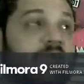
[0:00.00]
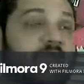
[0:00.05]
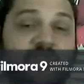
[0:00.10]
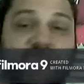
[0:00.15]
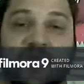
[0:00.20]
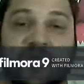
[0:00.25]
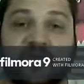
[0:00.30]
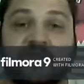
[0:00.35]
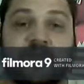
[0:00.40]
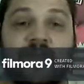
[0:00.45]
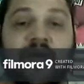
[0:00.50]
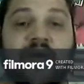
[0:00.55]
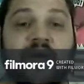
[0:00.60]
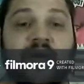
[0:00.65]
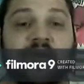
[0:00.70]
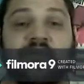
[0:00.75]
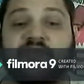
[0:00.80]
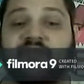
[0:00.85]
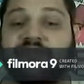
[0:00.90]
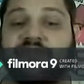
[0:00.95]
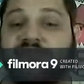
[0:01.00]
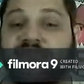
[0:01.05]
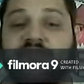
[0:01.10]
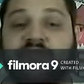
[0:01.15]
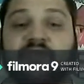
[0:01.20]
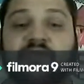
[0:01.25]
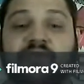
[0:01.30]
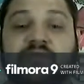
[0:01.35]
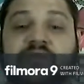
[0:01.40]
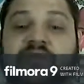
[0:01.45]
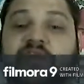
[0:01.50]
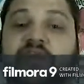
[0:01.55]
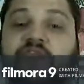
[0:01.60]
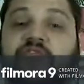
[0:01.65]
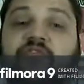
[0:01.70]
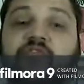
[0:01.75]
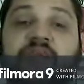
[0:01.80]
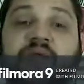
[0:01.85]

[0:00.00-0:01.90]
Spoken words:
flexible hours, setting your own schedule,